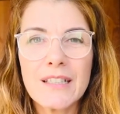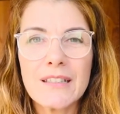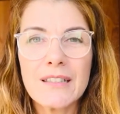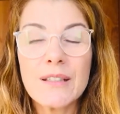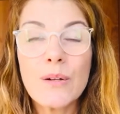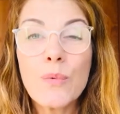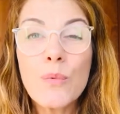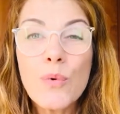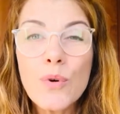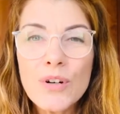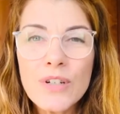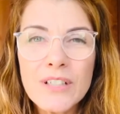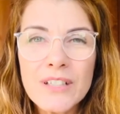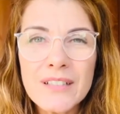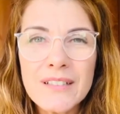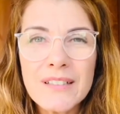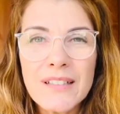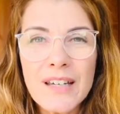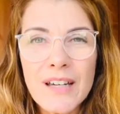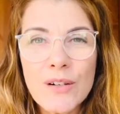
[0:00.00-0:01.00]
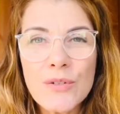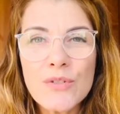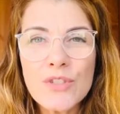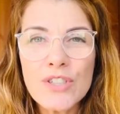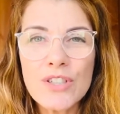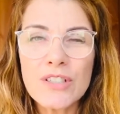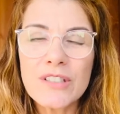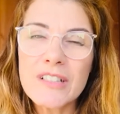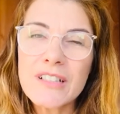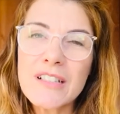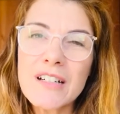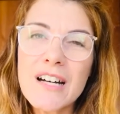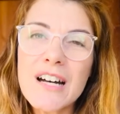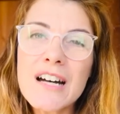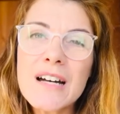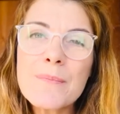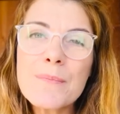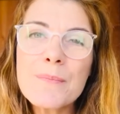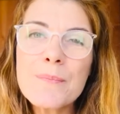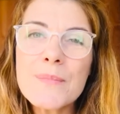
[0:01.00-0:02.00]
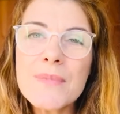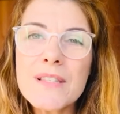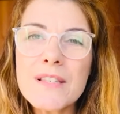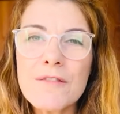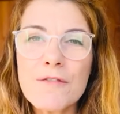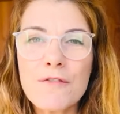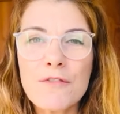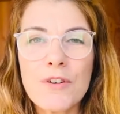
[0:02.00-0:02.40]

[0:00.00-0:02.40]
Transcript: The word culture comes